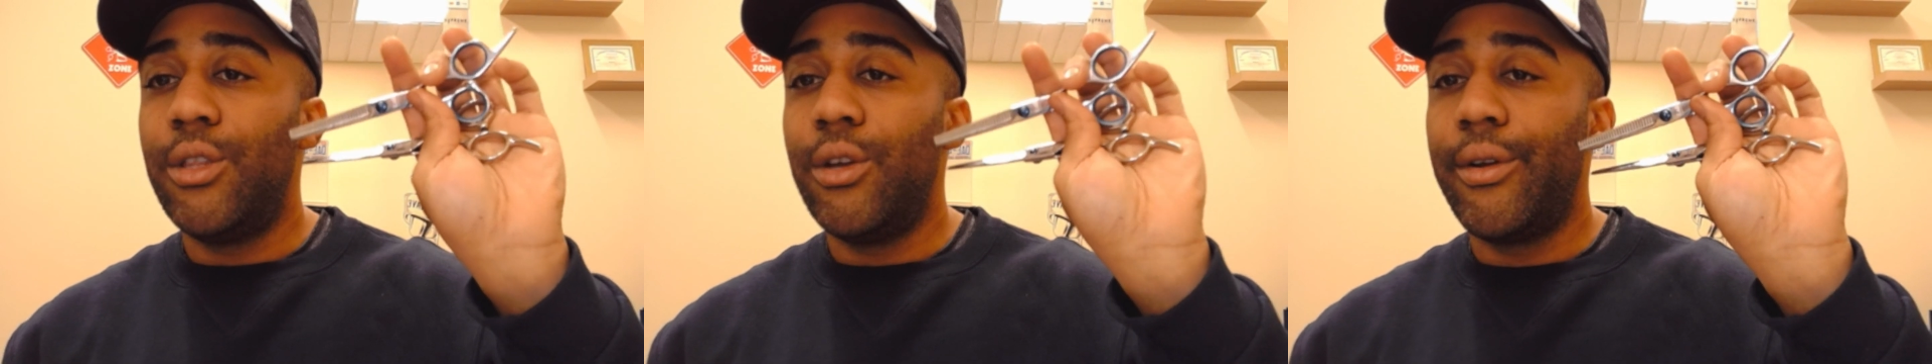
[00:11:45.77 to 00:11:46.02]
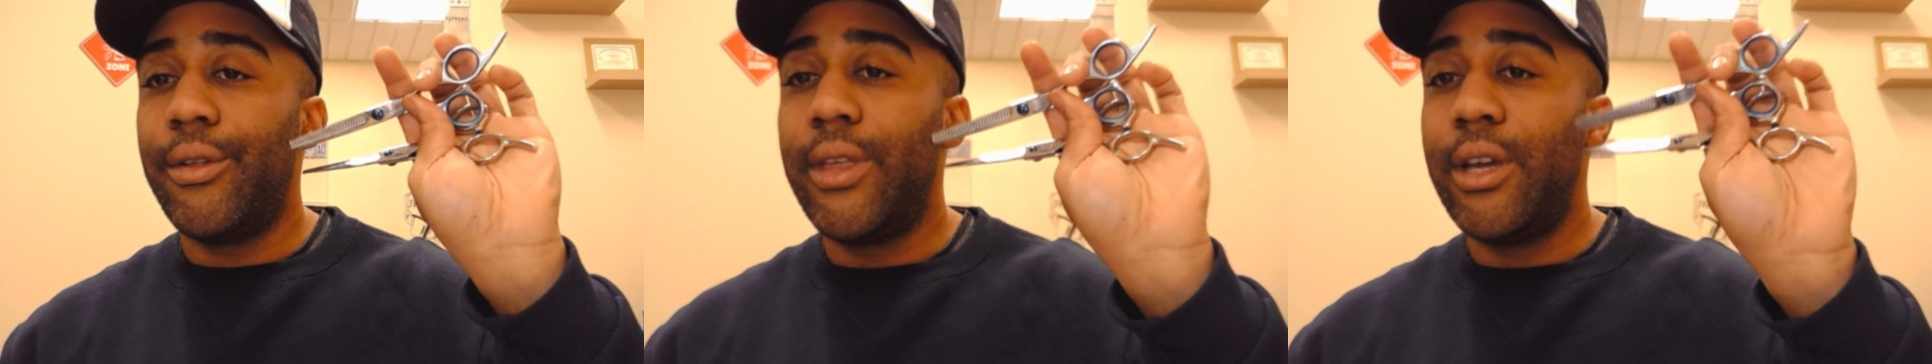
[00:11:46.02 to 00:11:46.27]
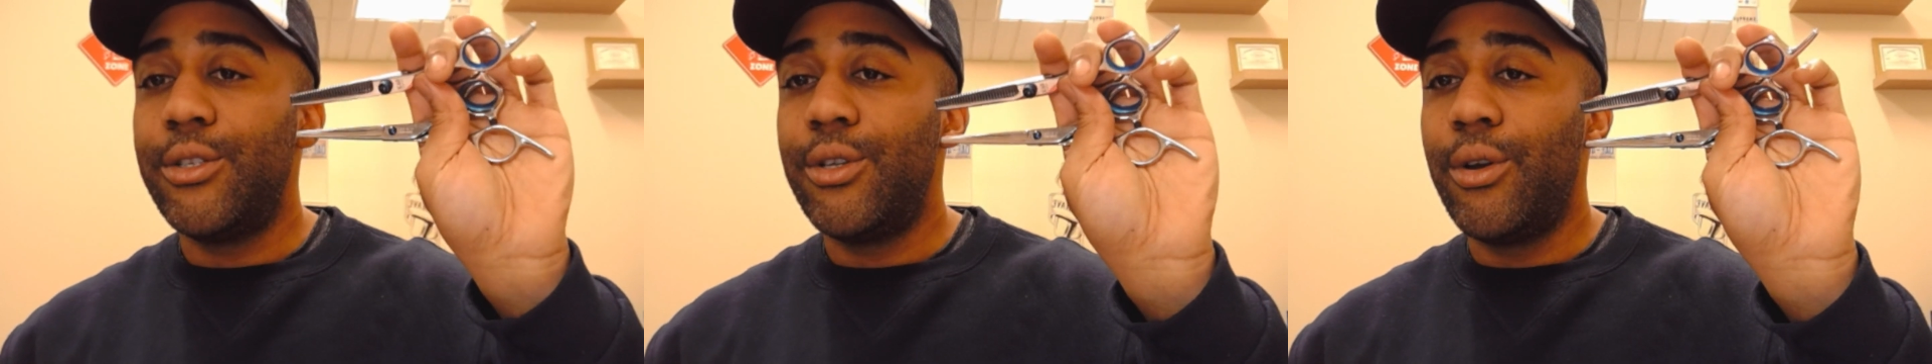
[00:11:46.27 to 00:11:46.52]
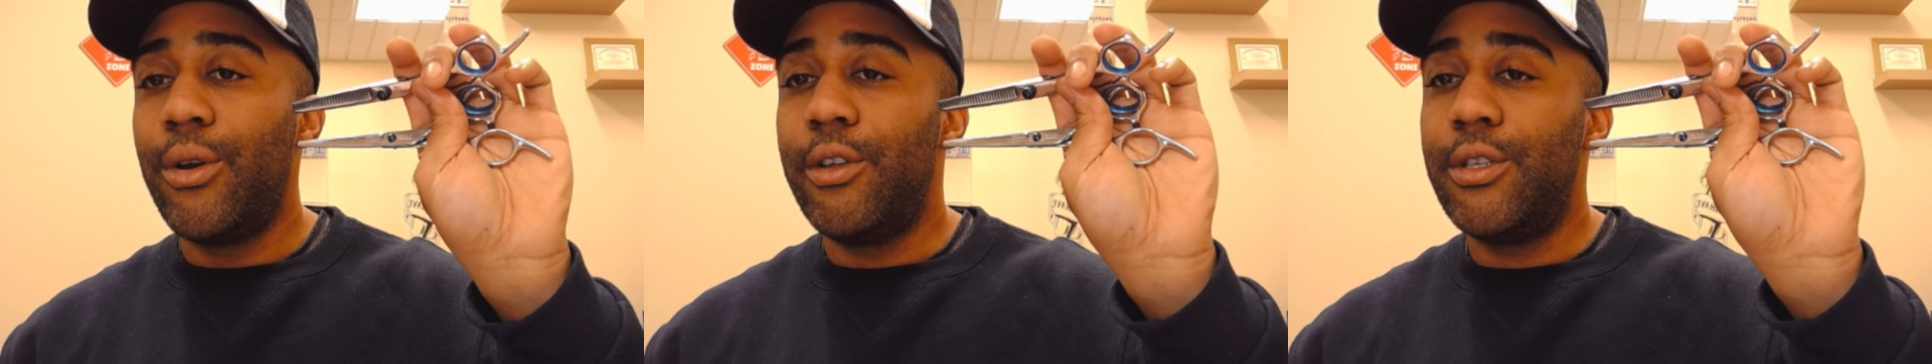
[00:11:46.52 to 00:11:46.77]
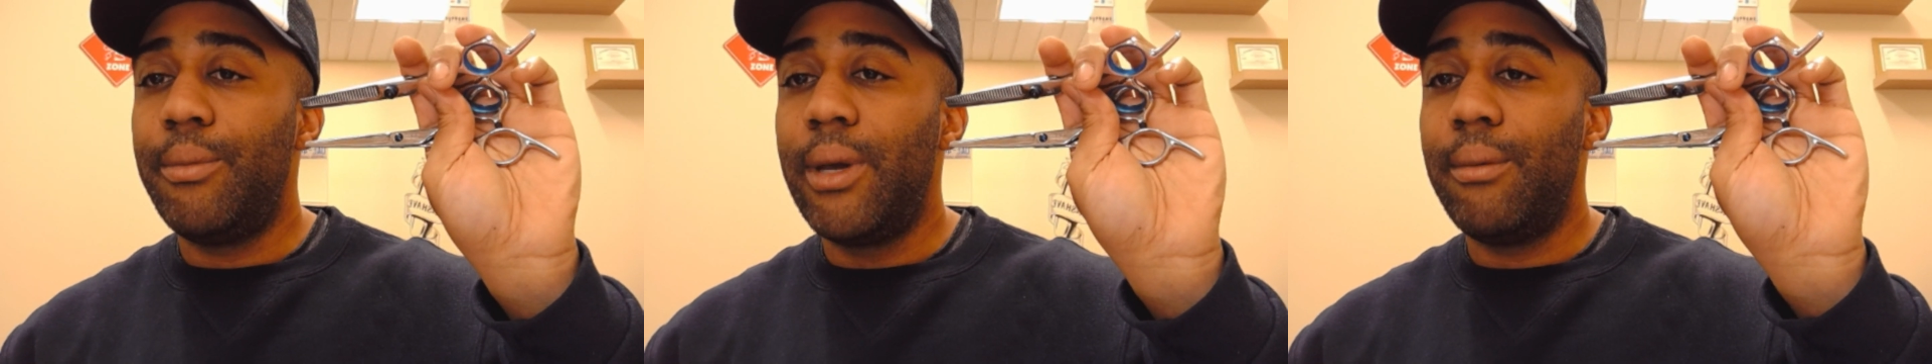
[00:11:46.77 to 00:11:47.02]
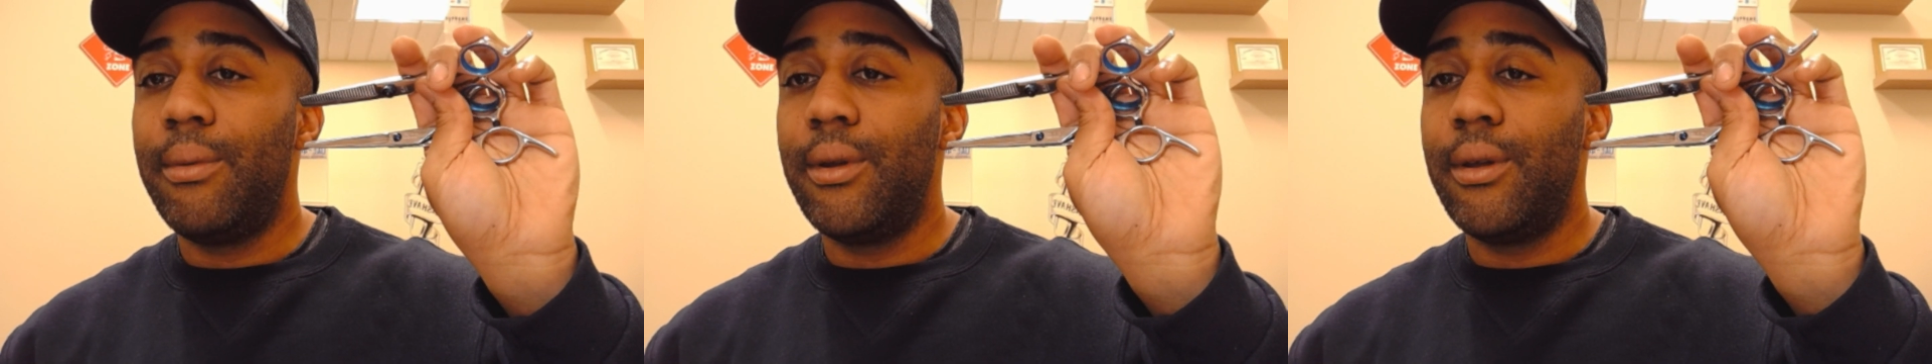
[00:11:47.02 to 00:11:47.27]
There are things you're going to
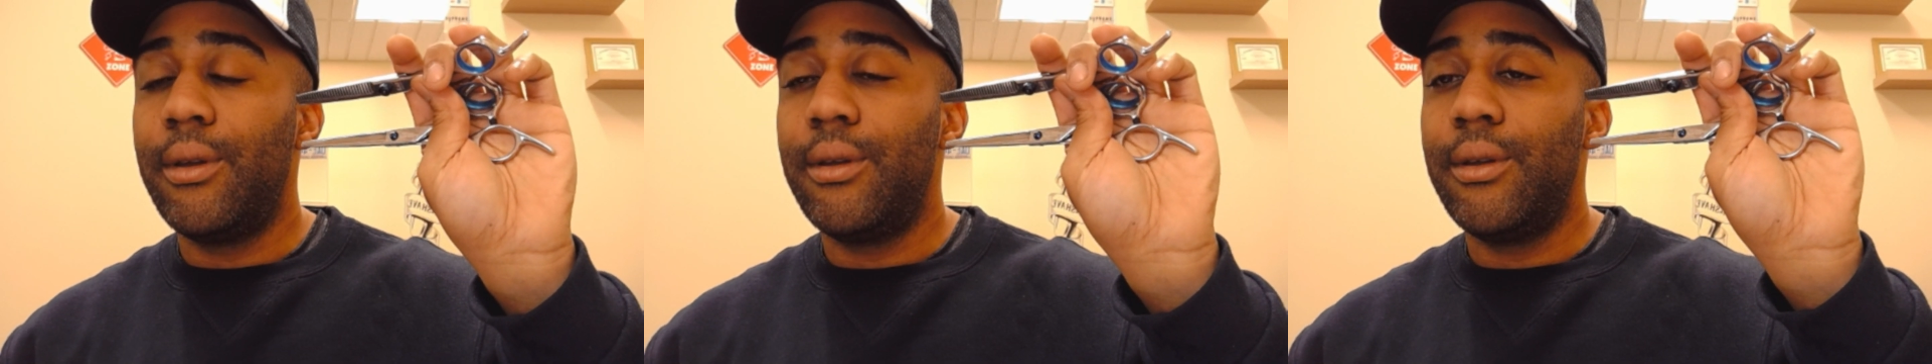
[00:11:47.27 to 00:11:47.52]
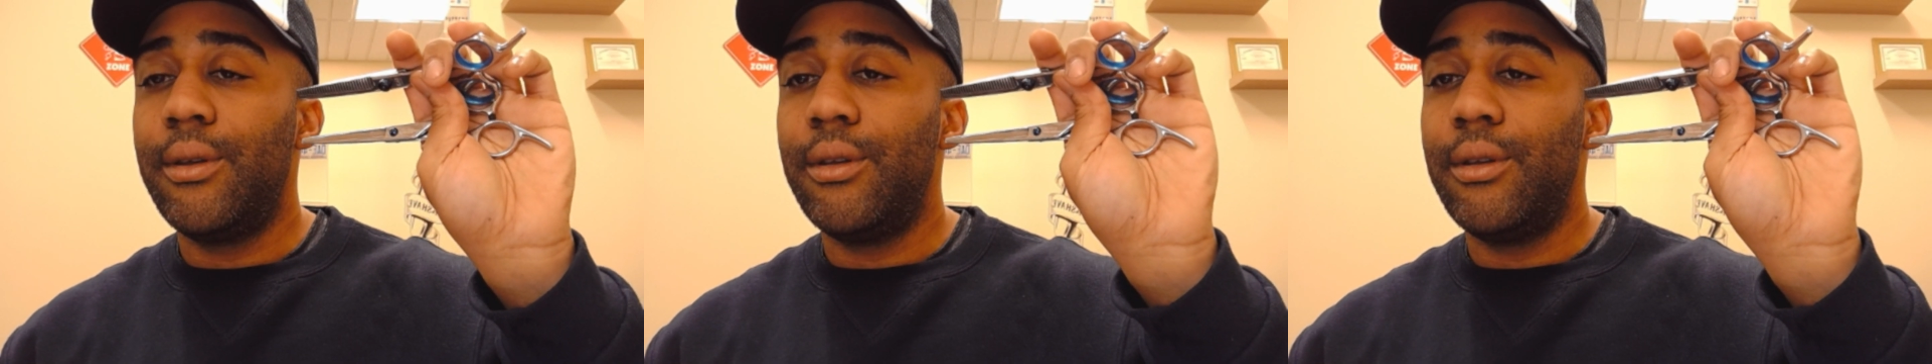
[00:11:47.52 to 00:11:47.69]
be able to